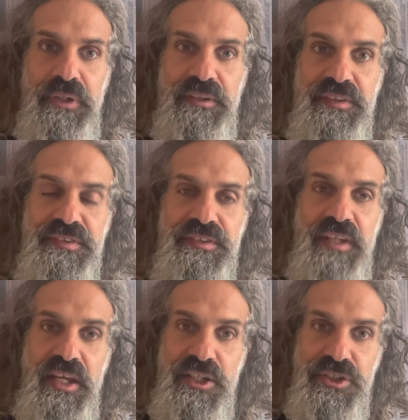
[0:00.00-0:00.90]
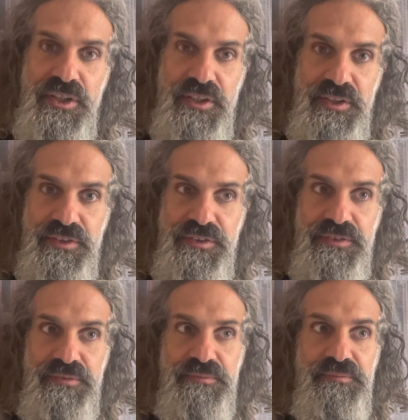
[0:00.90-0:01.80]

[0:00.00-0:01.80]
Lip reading: this stage is